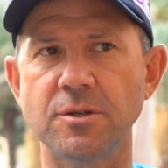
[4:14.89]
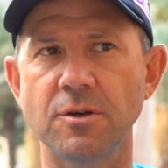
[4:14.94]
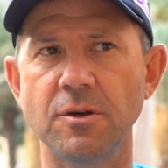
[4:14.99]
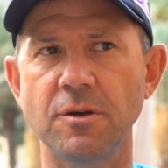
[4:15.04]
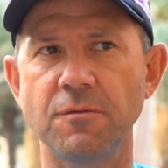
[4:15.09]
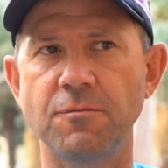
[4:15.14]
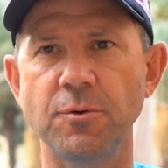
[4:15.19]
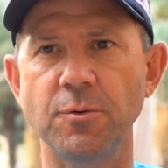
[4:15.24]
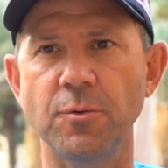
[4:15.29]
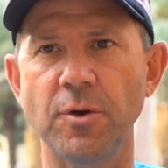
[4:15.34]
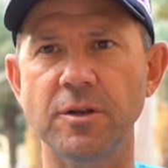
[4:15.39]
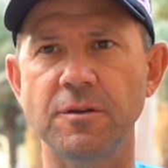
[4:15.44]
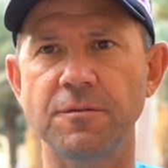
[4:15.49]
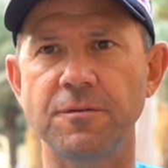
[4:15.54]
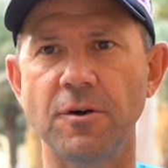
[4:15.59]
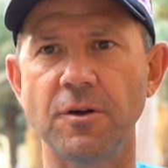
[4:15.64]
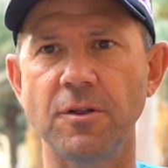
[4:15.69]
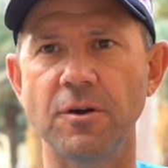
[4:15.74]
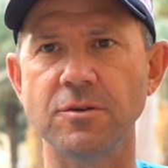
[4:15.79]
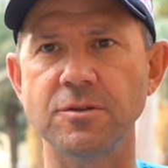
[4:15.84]
So if we
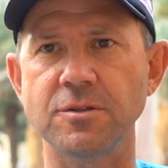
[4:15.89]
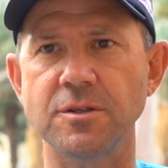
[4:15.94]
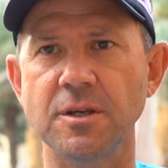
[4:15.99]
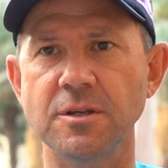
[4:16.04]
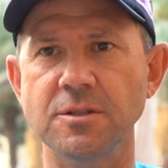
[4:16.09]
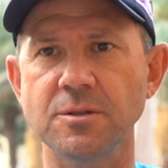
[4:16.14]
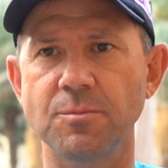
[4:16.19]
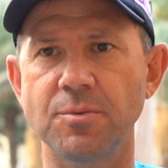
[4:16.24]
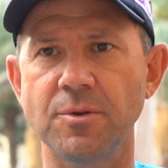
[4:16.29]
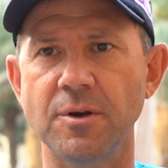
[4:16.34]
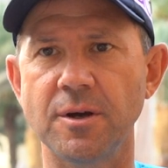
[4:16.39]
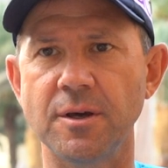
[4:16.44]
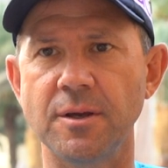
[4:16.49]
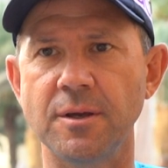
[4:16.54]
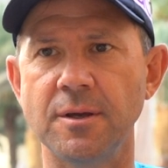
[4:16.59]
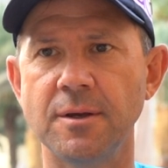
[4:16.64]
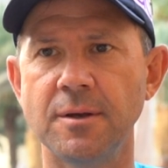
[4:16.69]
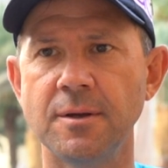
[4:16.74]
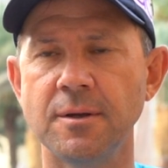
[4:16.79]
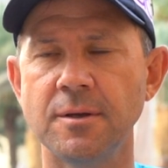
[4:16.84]
rectify those things and play
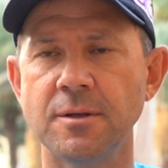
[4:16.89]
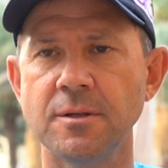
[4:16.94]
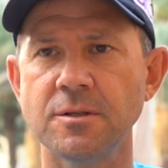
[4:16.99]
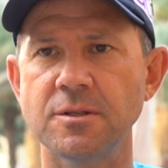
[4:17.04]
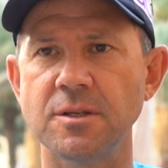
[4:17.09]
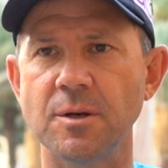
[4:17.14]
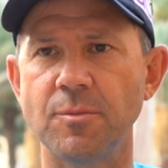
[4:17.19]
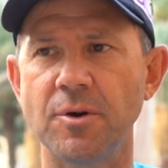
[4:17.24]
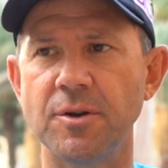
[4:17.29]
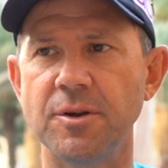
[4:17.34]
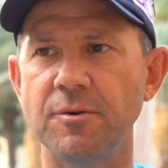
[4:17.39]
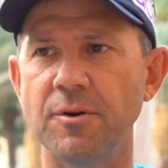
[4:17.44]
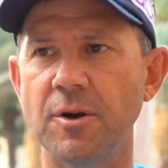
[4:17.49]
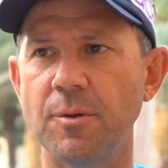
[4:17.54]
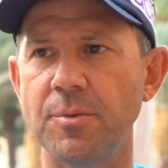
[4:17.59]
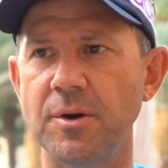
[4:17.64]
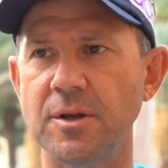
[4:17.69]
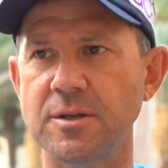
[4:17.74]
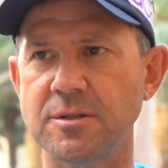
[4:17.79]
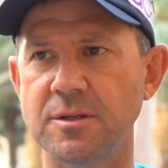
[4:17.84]
somewhere near our
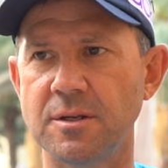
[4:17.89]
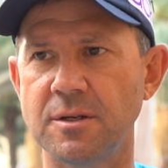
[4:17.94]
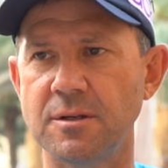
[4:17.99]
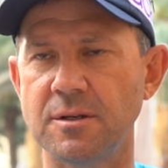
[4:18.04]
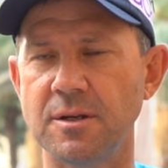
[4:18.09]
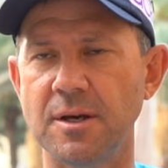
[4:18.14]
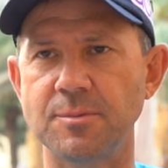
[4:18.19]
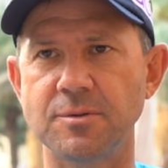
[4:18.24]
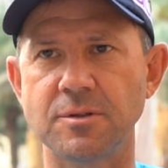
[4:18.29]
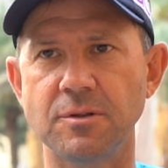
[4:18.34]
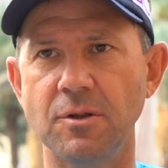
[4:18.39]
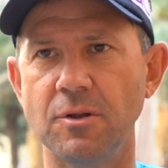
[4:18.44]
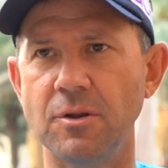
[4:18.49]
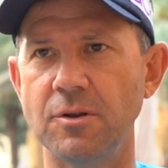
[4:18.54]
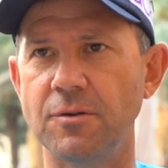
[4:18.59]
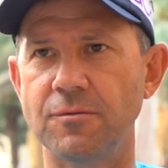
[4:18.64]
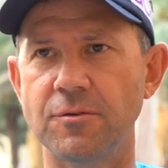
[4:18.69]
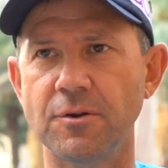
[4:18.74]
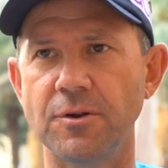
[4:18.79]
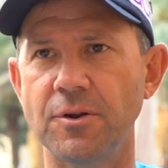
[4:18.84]
best, then
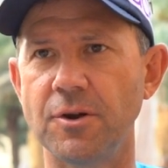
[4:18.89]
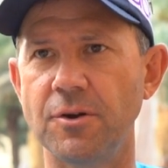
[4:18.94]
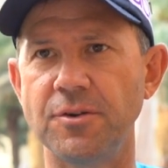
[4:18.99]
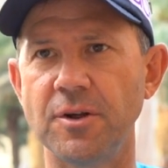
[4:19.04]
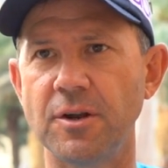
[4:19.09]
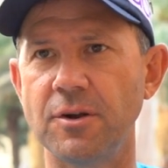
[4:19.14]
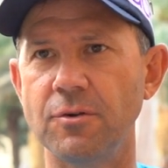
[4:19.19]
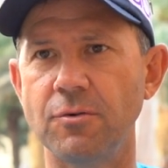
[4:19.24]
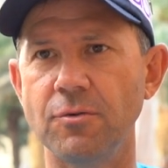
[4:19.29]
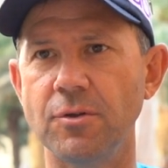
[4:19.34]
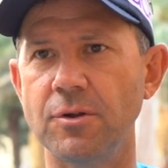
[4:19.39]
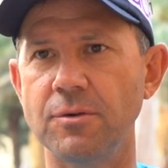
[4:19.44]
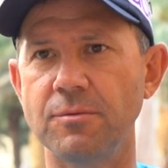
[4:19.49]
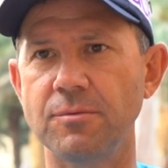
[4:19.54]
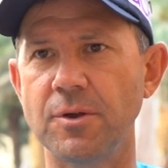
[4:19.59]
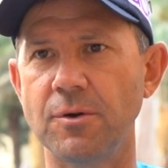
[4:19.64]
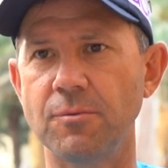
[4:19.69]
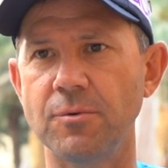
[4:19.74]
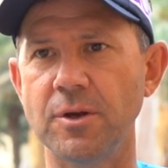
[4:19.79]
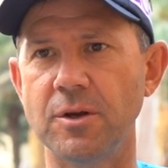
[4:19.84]
absolutely, I've got no doubt at all
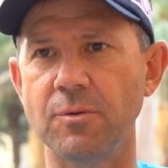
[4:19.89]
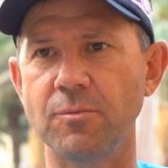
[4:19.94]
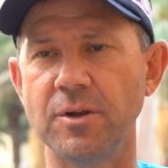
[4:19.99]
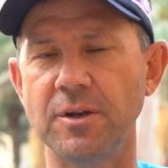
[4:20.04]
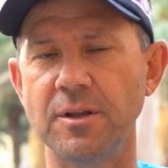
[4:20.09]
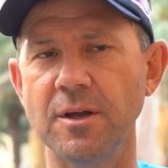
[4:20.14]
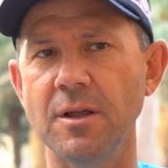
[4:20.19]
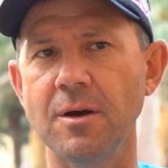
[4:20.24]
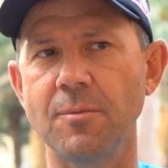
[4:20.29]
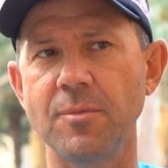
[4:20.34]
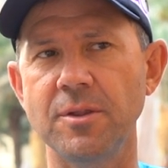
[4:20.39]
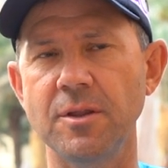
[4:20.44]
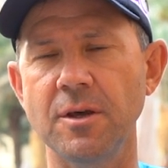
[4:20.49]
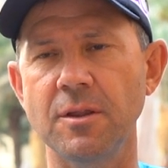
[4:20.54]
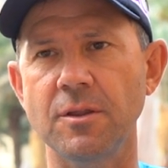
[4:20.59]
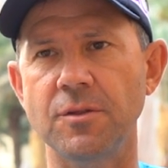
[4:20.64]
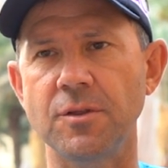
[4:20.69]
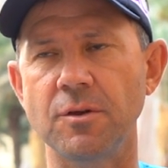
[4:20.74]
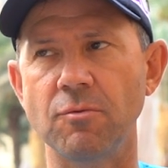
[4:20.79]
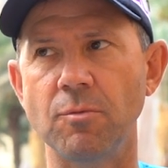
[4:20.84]
that we can win. The
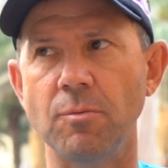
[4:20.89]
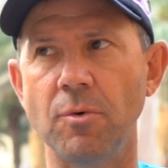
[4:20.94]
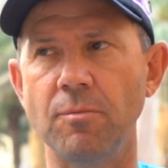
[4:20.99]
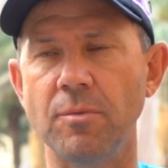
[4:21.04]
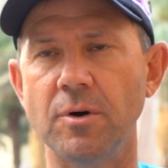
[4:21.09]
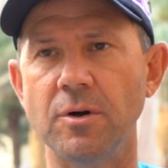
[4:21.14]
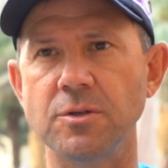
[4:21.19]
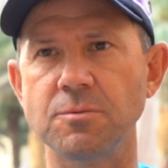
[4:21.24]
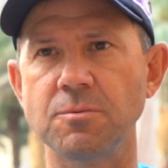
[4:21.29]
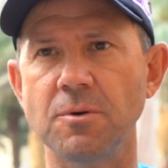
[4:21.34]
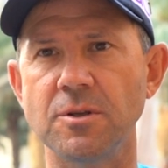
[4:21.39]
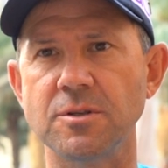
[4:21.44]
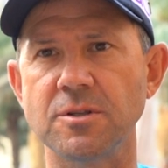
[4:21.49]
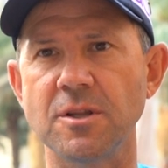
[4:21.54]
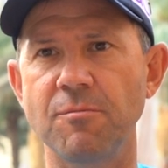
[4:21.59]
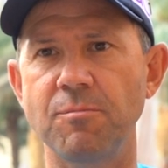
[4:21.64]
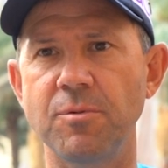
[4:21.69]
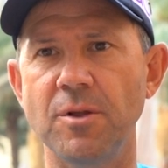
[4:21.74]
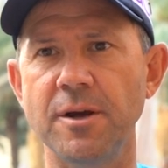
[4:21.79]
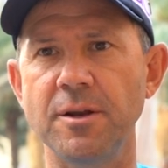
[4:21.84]
other thing with Mumbai as well is
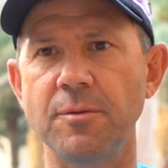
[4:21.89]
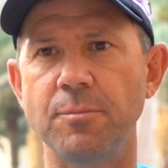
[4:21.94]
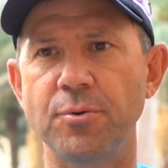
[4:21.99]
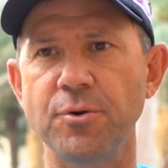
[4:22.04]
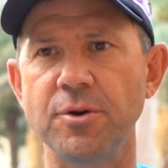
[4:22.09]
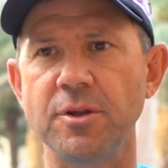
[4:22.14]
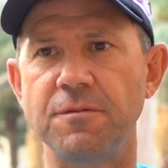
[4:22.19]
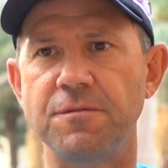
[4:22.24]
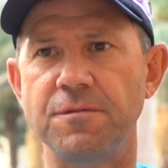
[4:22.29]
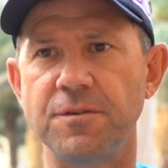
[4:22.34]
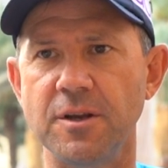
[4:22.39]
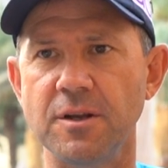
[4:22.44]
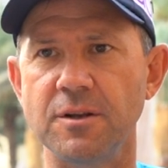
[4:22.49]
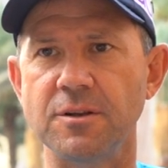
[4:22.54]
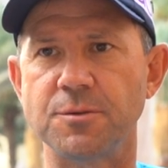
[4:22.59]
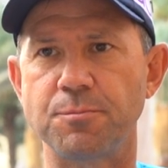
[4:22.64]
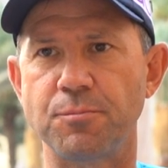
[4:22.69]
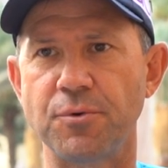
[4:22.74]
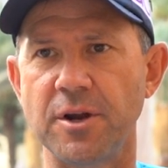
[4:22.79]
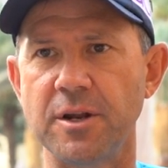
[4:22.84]
they've played a pretty
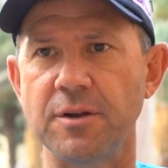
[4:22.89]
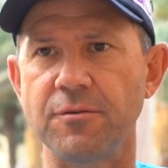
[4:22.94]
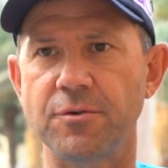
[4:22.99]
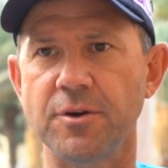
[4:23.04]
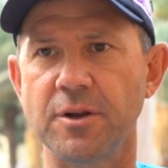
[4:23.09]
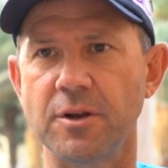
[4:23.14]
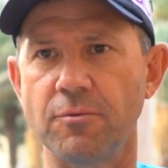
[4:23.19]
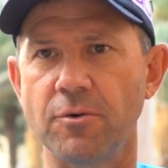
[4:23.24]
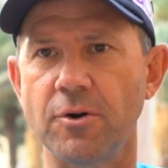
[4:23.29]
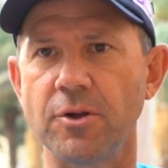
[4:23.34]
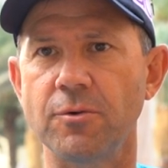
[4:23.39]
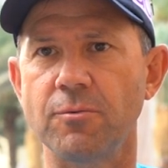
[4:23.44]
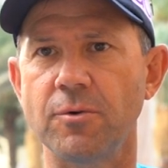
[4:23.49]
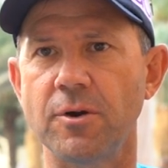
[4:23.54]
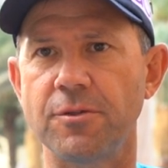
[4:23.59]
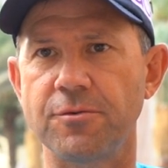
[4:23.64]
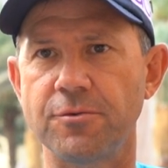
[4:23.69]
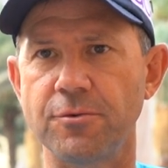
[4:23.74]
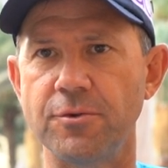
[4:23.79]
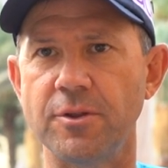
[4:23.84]
fearless brand of cricket right the
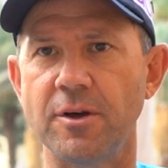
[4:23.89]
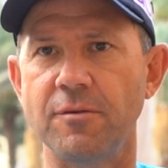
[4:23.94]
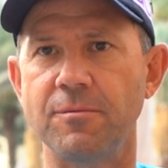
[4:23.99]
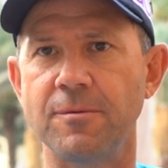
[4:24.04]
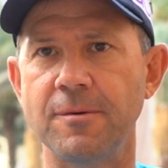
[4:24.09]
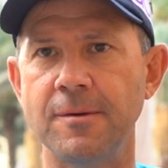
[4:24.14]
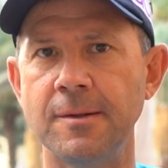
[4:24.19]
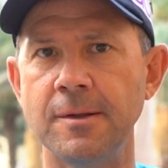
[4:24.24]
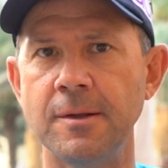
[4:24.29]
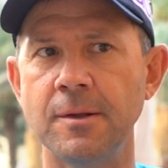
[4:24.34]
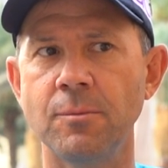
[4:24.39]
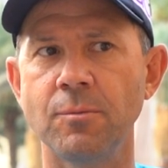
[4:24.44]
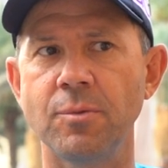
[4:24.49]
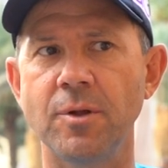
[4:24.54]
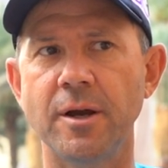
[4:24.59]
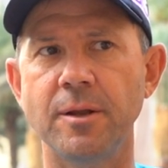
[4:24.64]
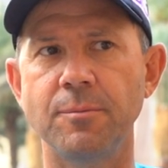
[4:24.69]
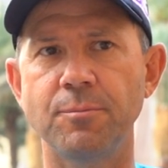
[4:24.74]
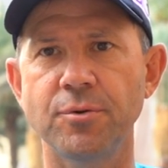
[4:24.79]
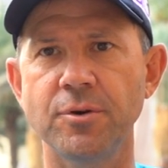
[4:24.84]
way through. They've
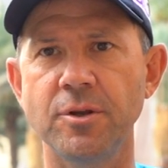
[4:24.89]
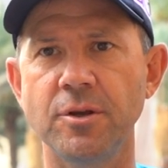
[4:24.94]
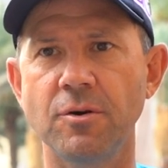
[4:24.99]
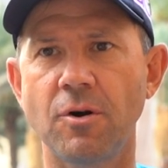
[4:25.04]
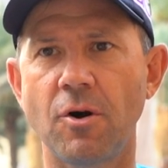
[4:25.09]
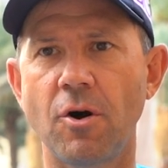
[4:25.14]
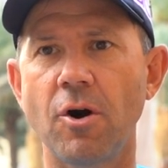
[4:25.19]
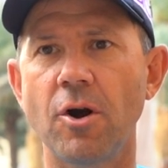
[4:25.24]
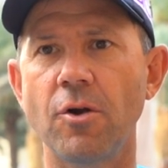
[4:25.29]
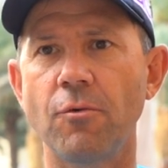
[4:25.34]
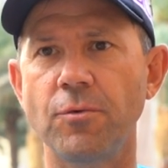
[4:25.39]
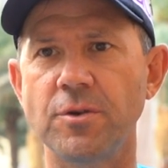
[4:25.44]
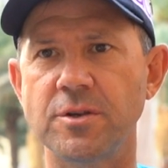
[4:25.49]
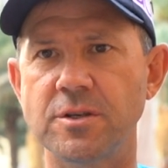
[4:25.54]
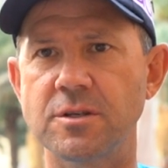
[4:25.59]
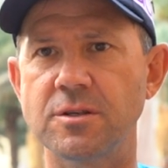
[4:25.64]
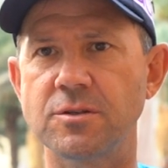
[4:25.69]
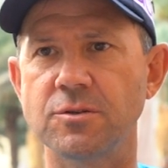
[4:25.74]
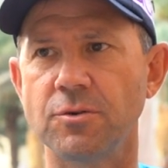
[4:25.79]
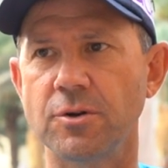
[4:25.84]
played pretty high
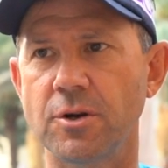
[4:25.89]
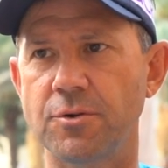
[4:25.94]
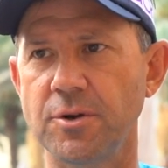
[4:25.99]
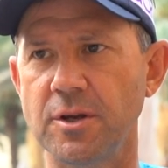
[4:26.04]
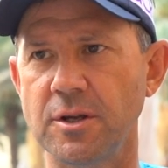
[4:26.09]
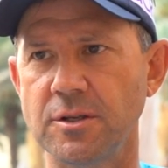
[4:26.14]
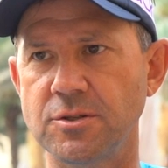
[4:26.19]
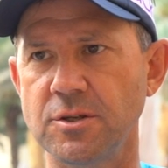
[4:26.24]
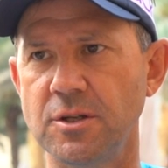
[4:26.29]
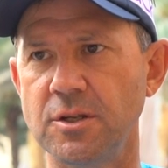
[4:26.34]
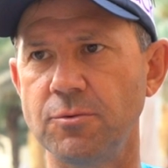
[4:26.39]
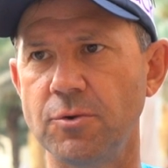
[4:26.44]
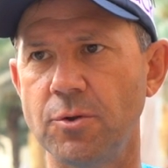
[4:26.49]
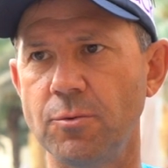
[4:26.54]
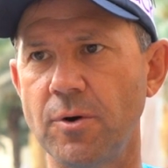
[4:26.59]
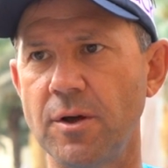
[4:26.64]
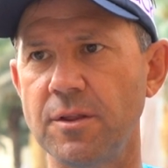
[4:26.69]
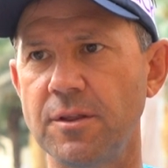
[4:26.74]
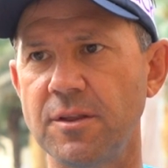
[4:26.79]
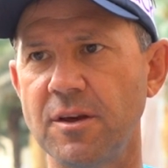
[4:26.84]
risk sort of cricket, certainly with
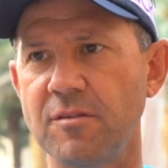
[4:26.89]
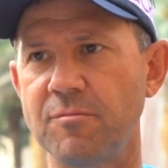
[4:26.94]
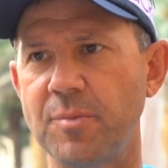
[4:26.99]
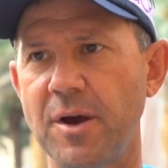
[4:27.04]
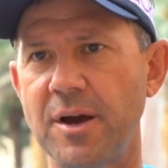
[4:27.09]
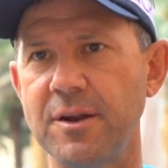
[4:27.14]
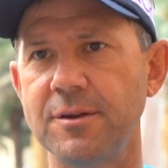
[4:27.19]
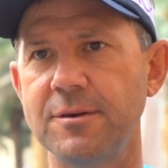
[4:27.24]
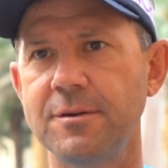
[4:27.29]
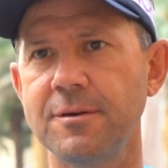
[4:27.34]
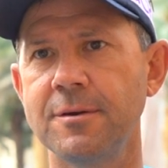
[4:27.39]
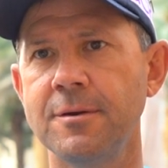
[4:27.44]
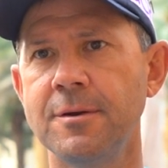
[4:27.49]
the way that they've batted.